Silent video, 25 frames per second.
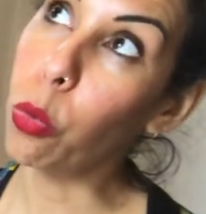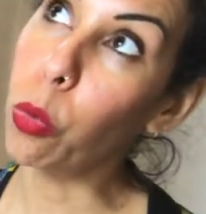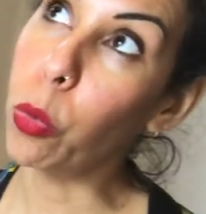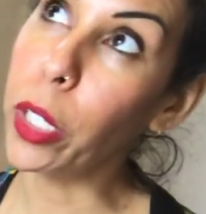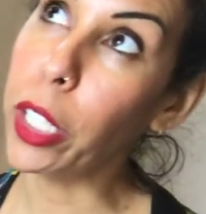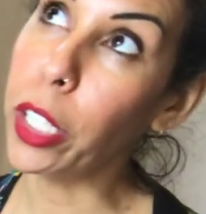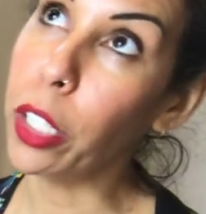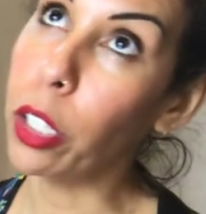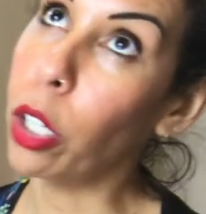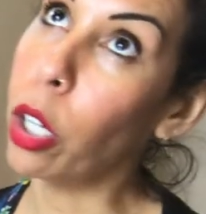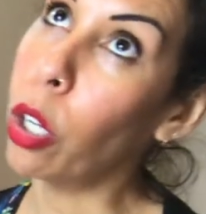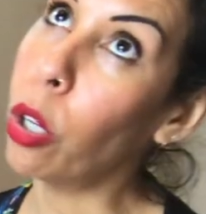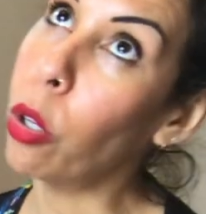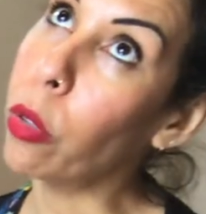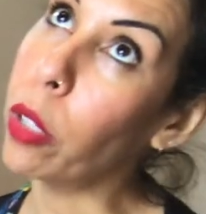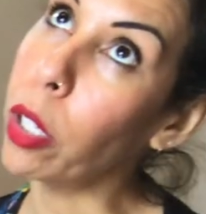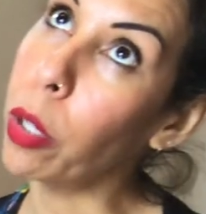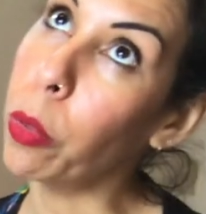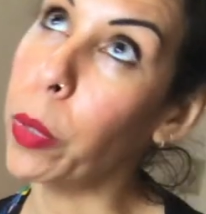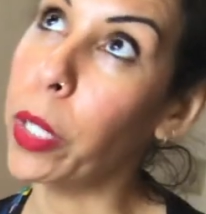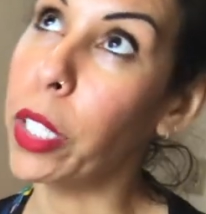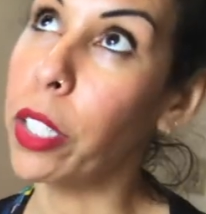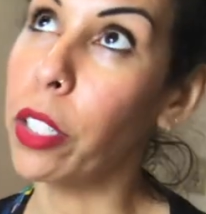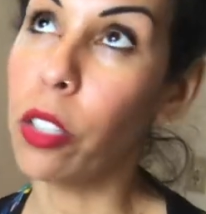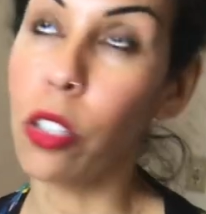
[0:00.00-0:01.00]
We know
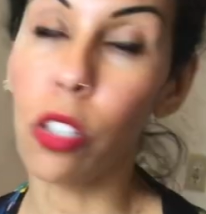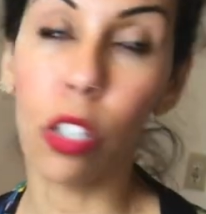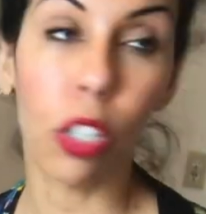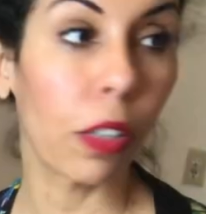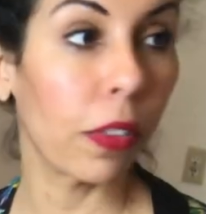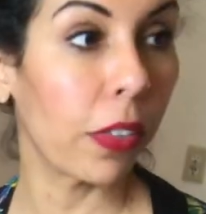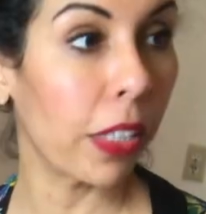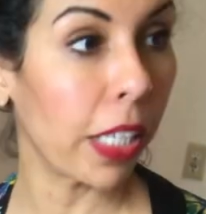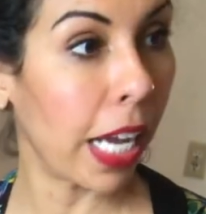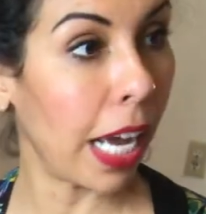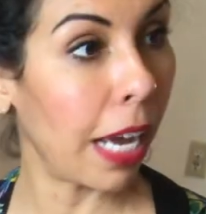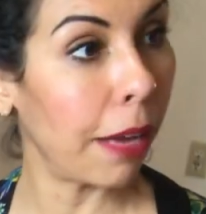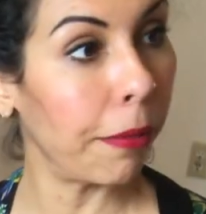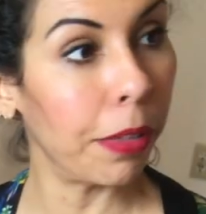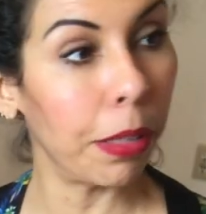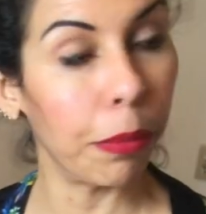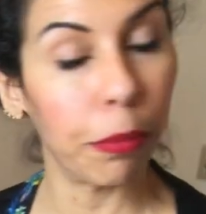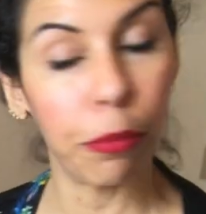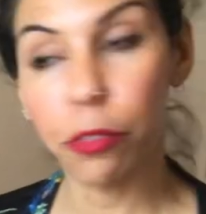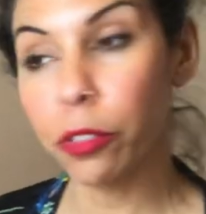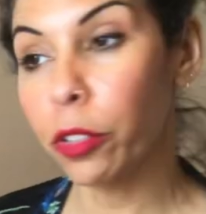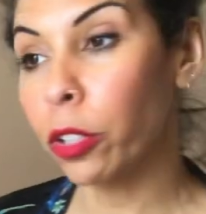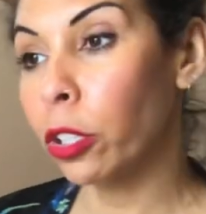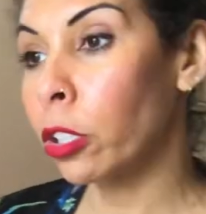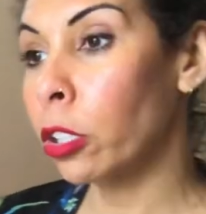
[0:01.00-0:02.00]
that we deserve to have them
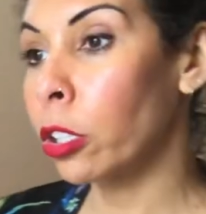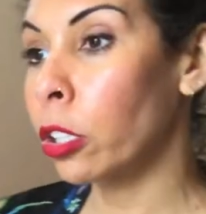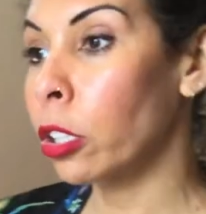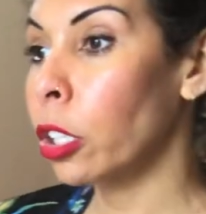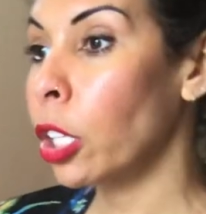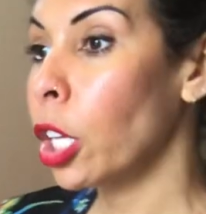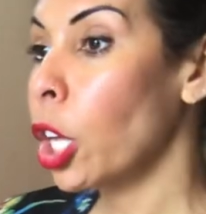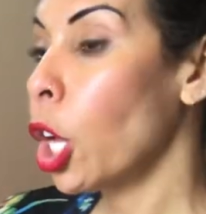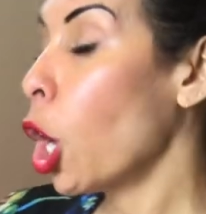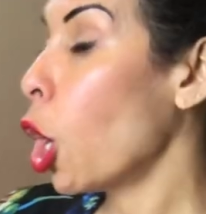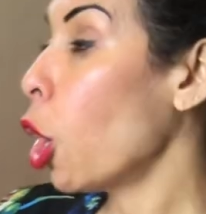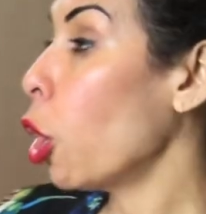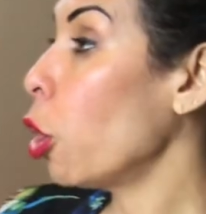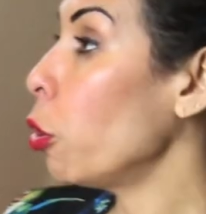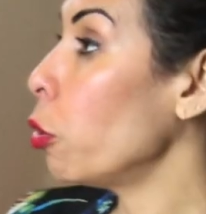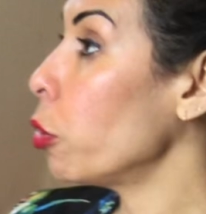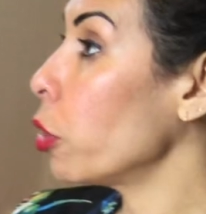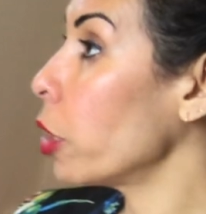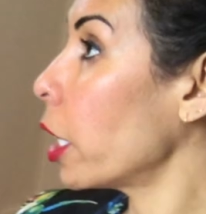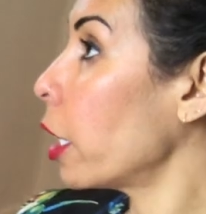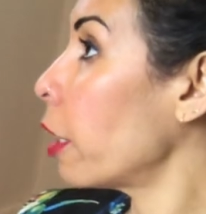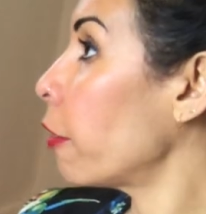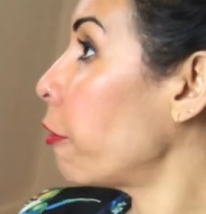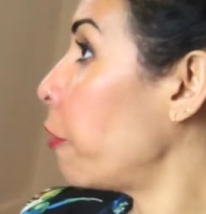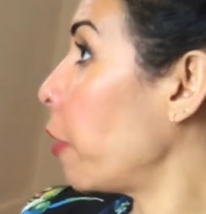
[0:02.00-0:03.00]
full.
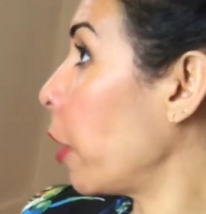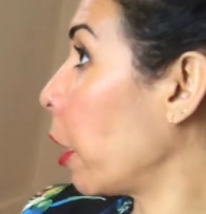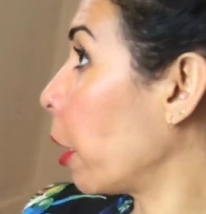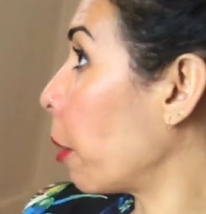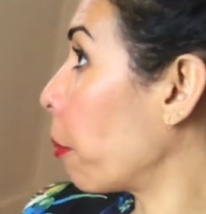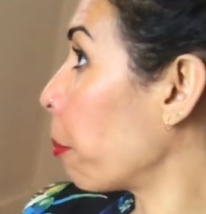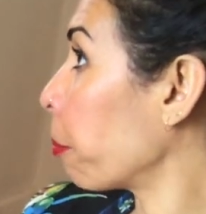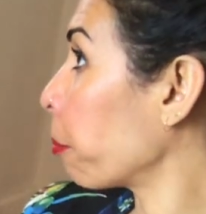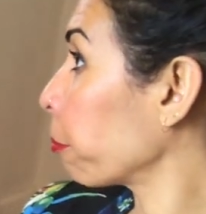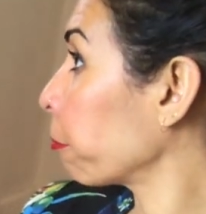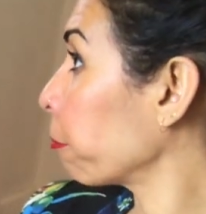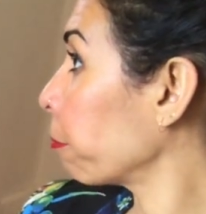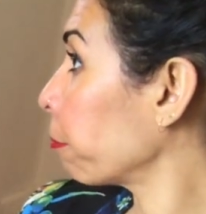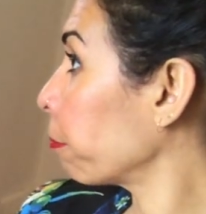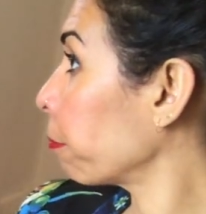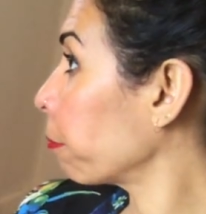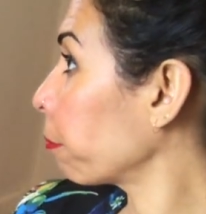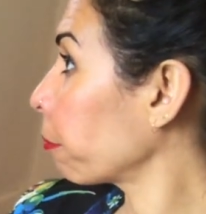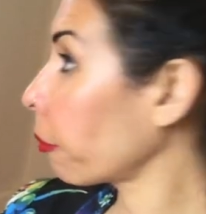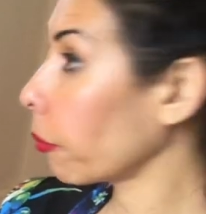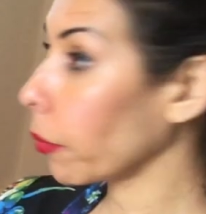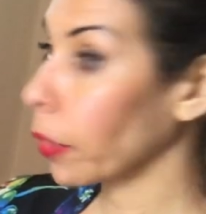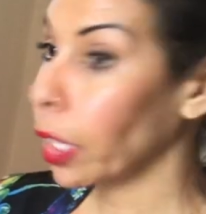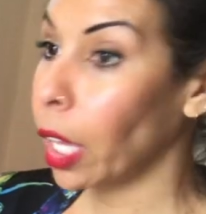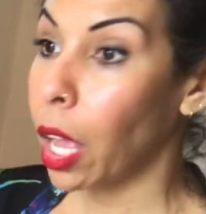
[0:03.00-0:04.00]
Who's gonna fill them?
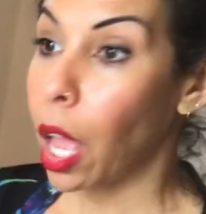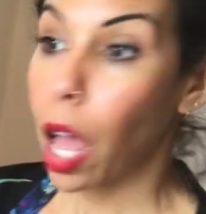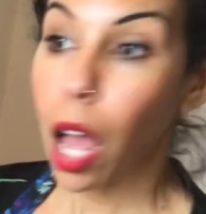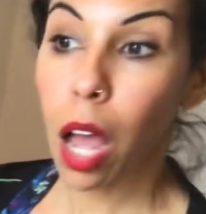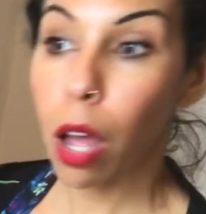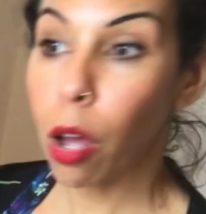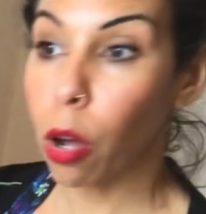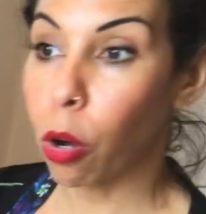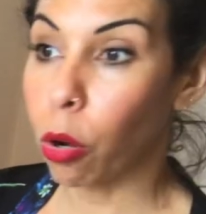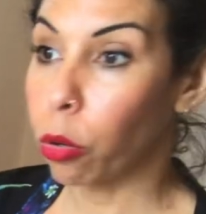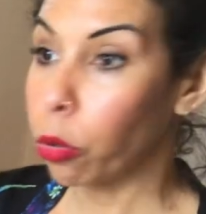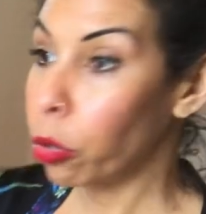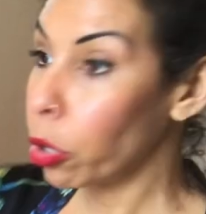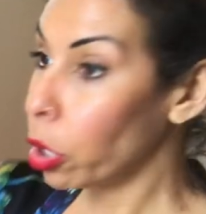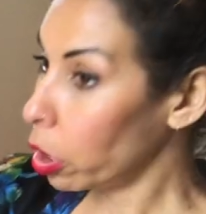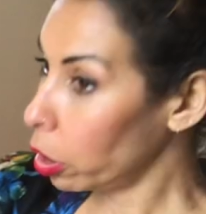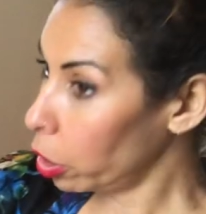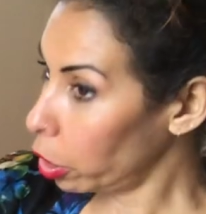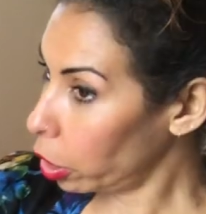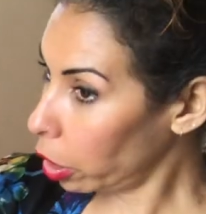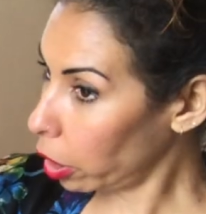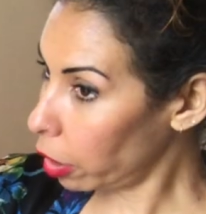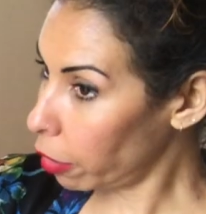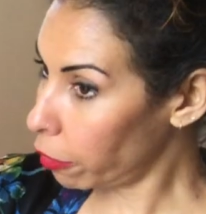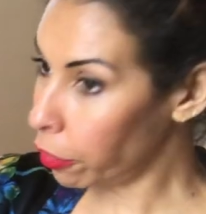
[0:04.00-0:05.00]
Oh,
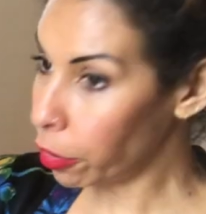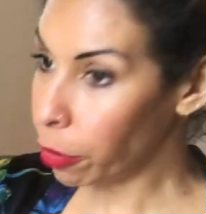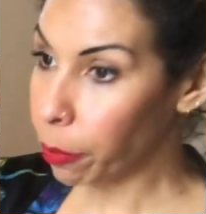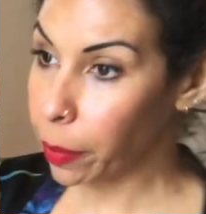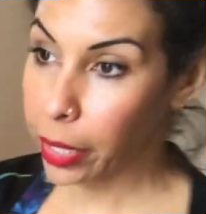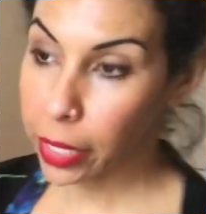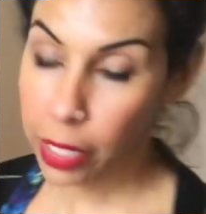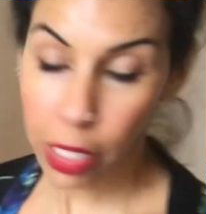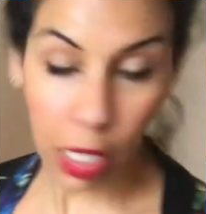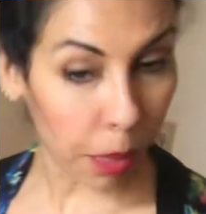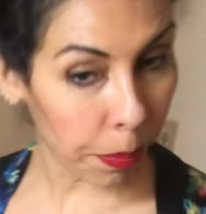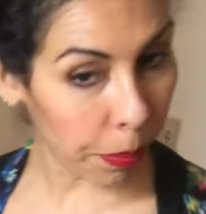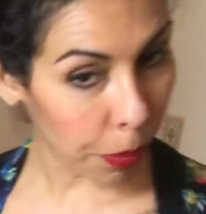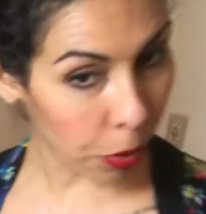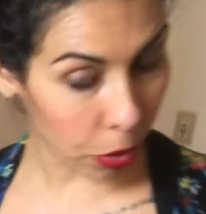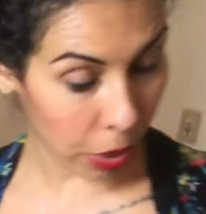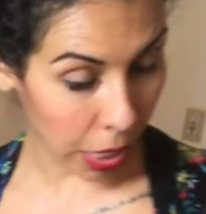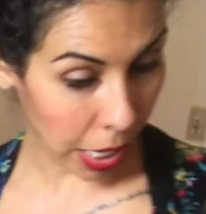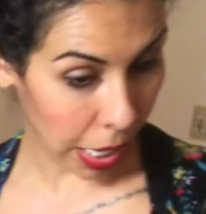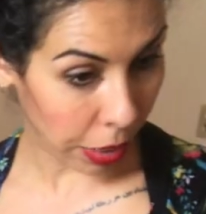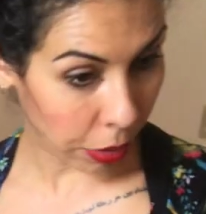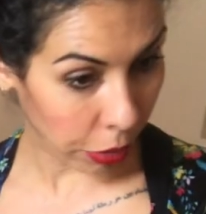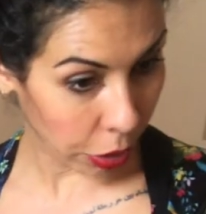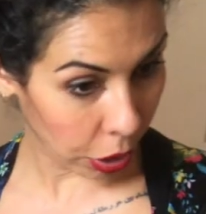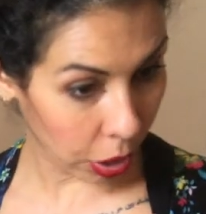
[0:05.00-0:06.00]
you're gonna fill my cup?
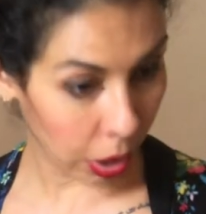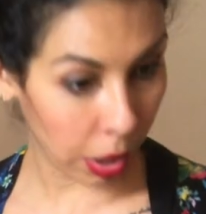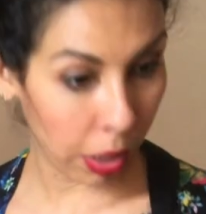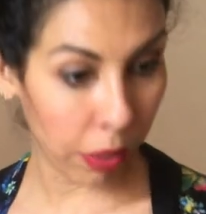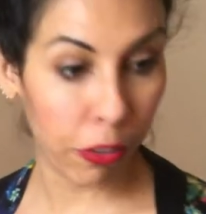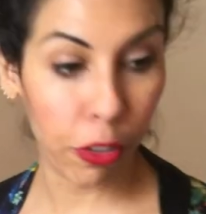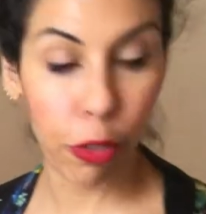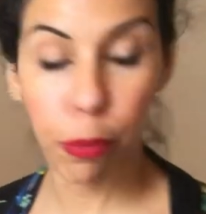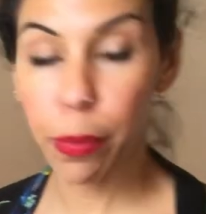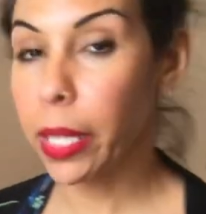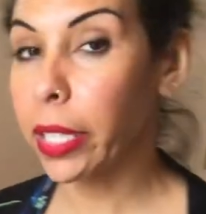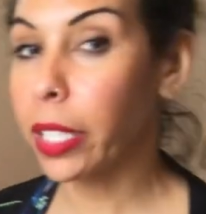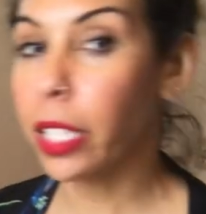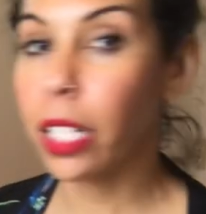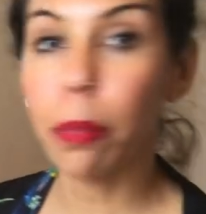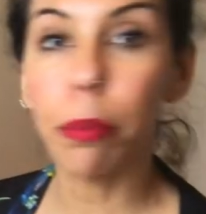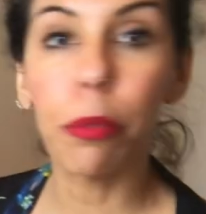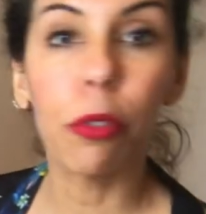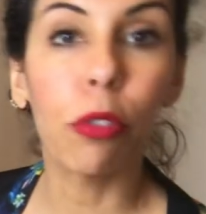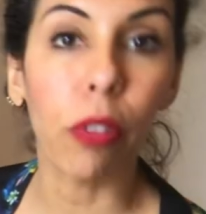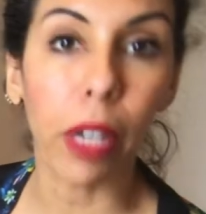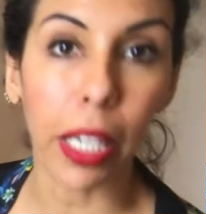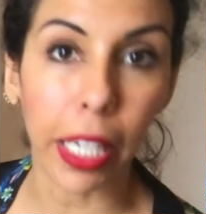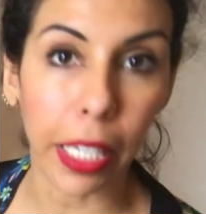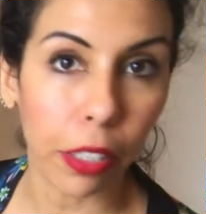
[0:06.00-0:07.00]
Okay, you're gonna fill my
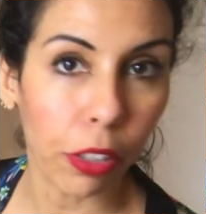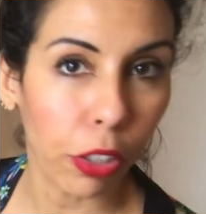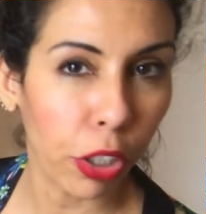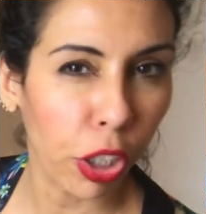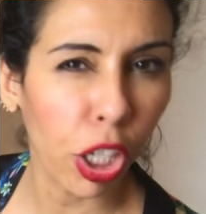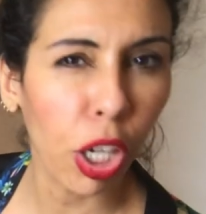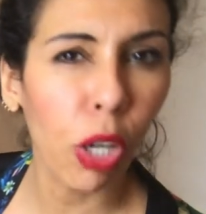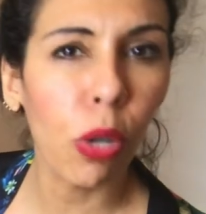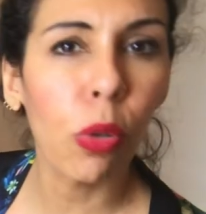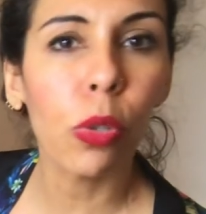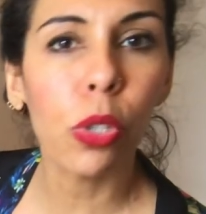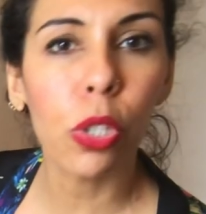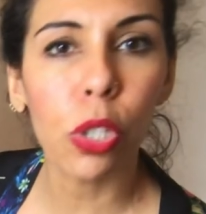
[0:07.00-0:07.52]
cup? Great, you know?